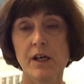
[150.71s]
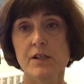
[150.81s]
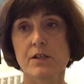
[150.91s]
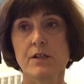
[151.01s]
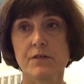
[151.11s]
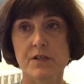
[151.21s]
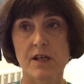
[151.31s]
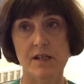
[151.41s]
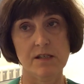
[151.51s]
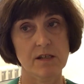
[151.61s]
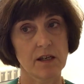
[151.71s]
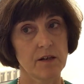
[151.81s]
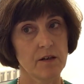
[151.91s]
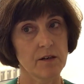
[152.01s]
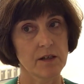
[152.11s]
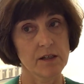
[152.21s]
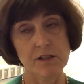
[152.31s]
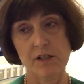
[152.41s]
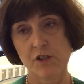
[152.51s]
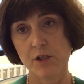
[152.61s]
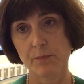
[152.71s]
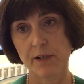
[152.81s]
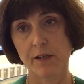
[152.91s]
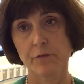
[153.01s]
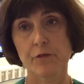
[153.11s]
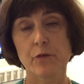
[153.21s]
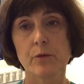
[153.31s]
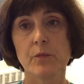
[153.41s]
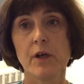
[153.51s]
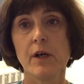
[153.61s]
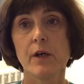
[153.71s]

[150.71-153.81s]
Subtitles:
serves as an international platform